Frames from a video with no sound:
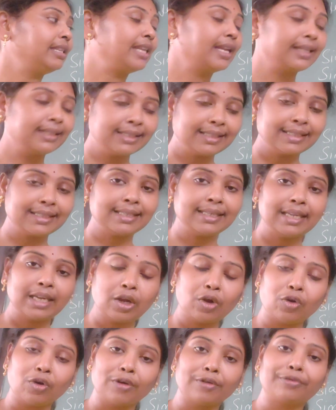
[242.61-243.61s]

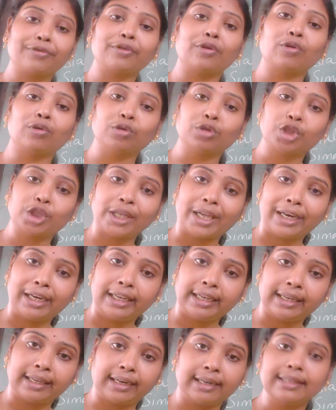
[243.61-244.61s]
density of
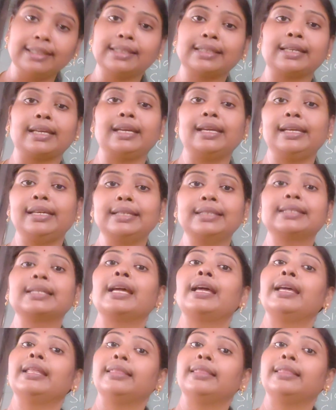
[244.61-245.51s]
oceanic crust is